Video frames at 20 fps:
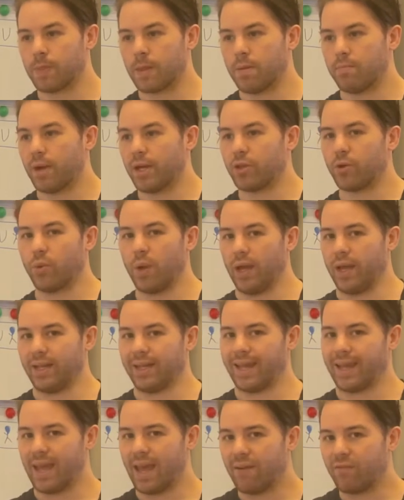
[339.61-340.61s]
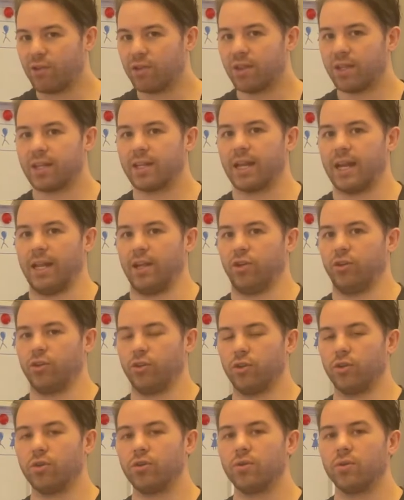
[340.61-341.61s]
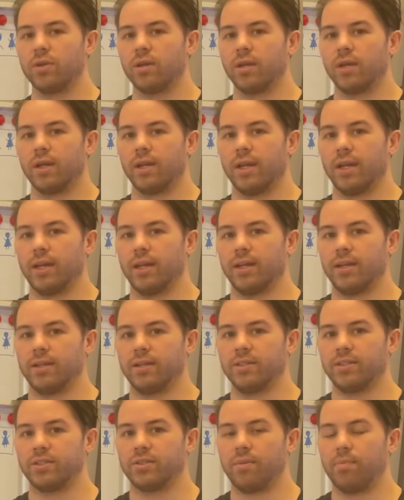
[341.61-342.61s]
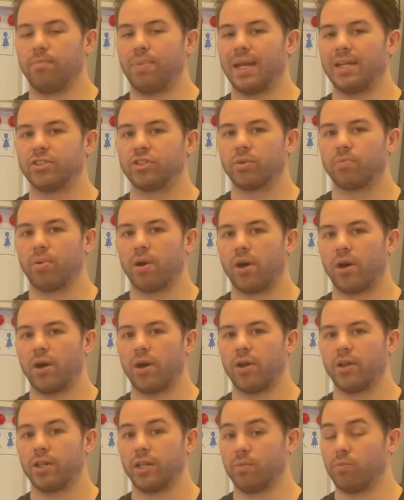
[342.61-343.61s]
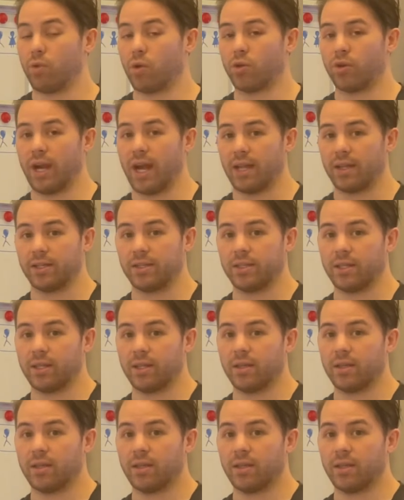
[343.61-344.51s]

By the way, everything that I do is based upon the morality